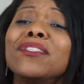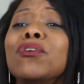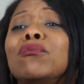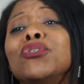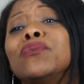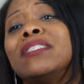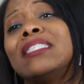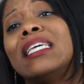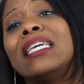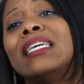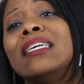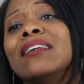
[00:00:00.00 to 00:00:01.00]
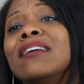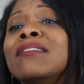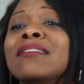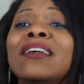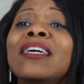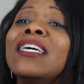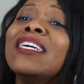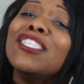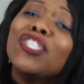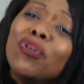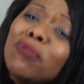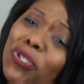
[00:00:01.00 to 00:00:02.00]
Don't you see?
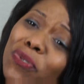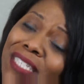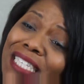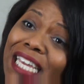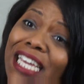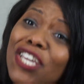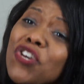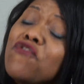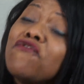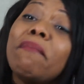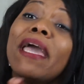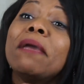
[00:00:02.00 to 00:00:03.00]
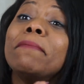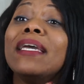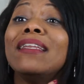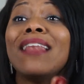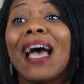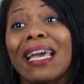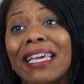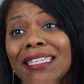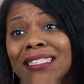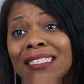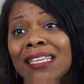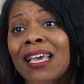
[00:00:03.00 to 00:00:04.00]
Don't you see? You've made me nice.